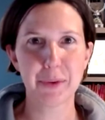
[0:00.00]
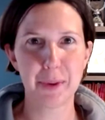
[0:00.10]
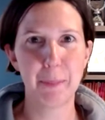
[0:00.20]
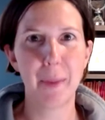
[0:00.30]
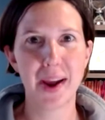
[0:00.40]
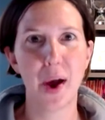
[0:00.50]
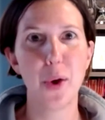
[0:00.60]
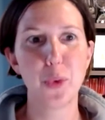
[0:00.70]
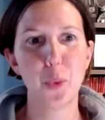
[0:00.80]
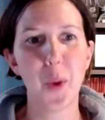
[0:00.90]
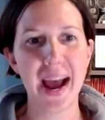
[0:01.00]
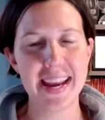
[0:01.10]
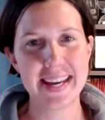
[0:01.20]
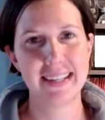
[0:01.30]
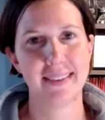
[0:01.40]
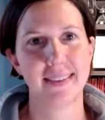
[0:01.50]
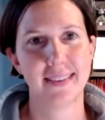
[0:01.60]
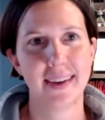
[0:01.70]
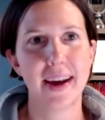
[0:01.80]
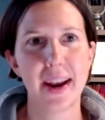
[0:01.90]
of my own way.
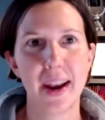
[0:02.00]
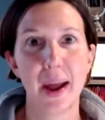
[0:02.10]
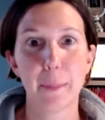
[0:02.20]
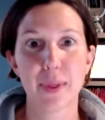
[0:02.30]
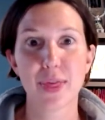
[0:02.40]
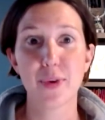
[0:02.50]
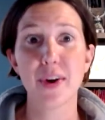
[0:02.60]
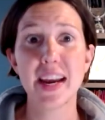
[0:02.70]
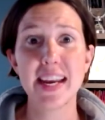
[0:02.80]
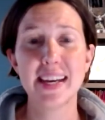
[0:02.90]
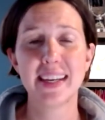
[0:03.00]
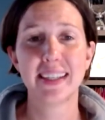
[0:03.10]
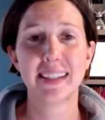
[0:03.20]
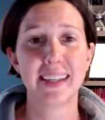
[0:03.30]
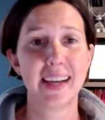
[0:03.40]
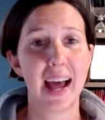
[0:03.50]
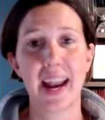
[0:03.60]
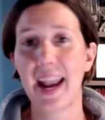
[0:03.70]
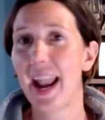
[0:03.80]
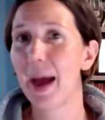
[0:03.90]
Number 3,
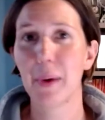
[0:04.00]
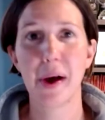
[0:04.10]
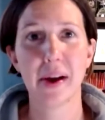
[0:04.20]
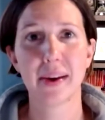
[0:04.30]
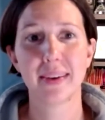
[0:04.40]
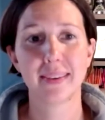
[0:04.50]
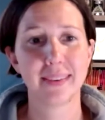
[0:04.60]
network.